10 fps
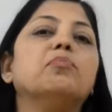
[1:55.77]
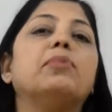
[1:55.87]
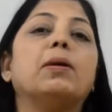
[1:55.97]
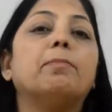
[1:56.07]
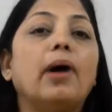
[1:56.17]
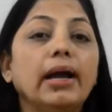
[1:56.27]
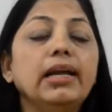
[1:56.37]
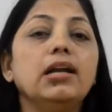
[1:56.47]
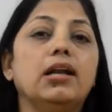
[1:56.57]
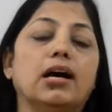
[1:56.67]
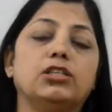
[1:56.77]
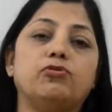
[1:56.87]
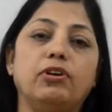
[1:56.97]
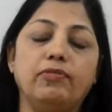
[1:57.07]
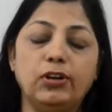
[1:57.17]
But by and large,
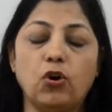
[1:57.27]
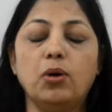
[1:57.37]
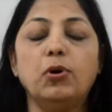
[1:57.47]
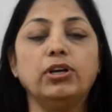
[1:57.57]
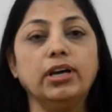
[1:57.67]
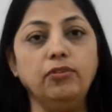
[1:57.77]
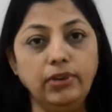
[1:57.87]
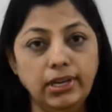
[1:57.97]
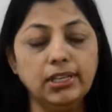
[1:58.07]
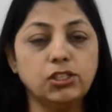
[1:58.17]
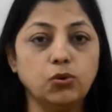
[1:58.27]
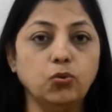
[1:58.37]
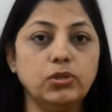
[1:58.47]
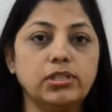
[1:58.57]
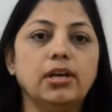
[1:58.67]
when we talk about convenience
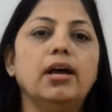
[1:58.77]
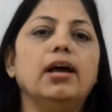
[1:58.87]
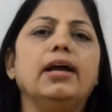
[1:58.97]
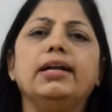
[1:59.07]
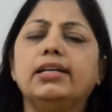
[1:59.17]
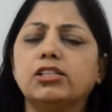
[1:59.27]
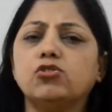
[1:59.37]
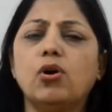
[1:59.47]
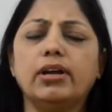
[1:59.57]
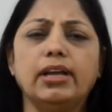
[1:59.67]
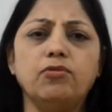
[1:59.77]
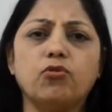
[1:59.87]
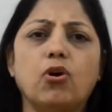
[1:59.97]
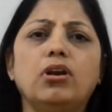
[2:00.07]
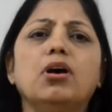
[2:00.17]
goods, it does not
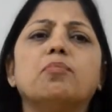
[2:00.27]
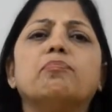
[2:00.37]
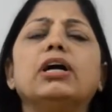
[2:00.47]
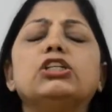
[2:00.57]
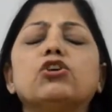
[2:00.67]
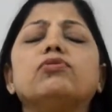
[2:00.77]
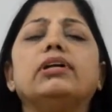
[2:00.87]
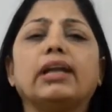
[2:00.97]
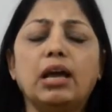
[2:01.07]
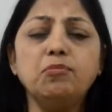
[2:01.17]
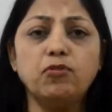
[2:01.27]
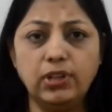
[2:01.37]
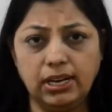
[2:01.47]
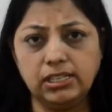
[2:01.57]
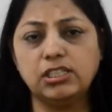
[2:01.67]
involve much of the time of
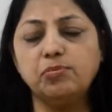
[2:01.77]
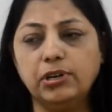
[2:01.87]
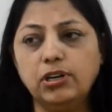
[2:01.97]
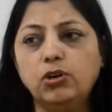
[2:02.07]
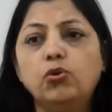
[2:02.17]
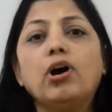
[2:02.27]
the customer to